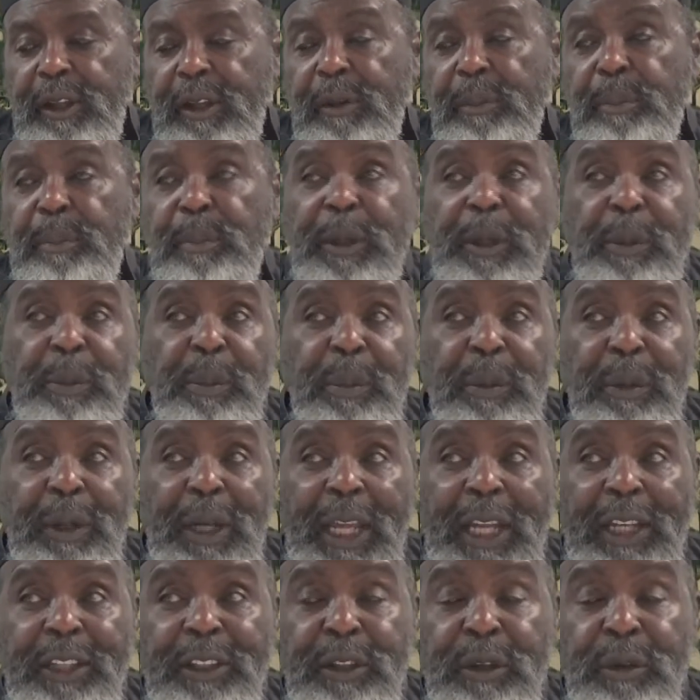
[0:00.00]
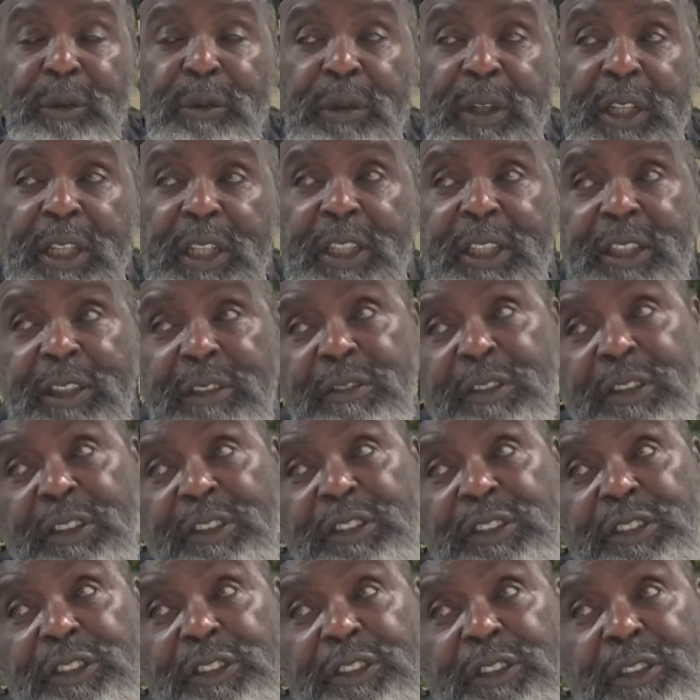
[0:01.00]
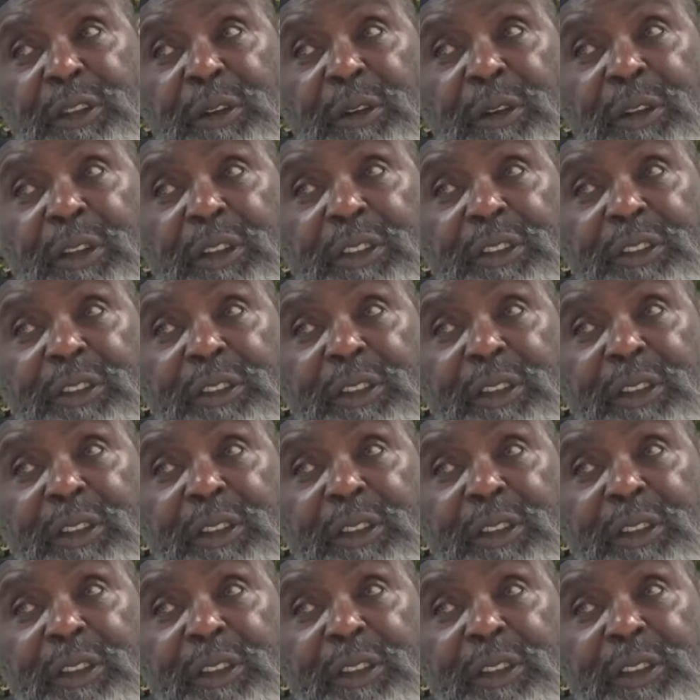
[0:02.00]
People like to read adventure stories,